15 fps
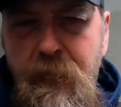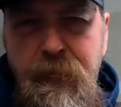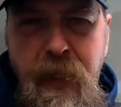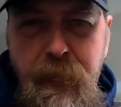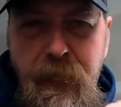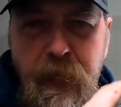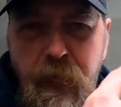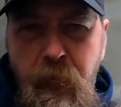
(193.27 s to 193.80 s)

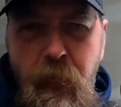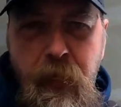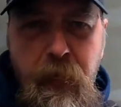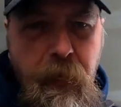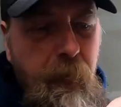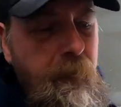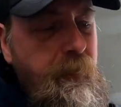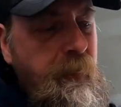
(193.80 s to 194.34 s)
maybe your
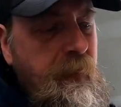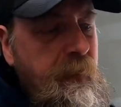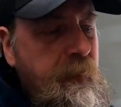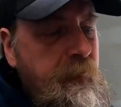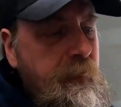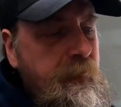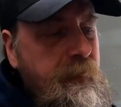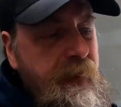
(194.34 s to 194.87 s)
oil
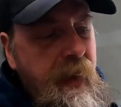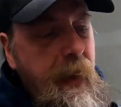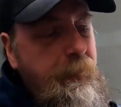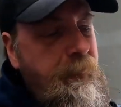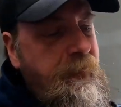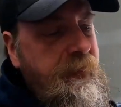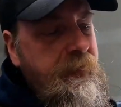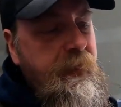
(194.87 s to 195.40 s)

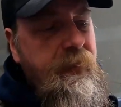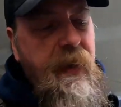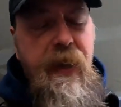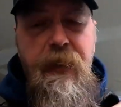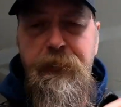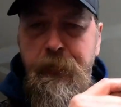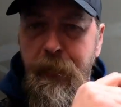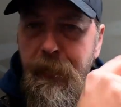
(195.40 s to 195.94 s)
cap, the
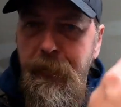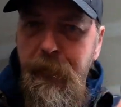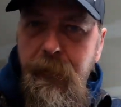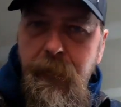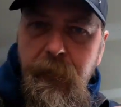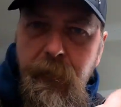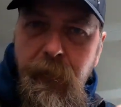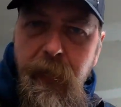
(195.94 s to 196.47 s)
gasket,
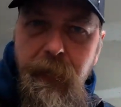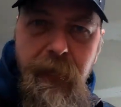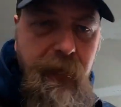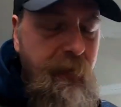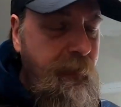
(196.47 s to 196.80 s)
might be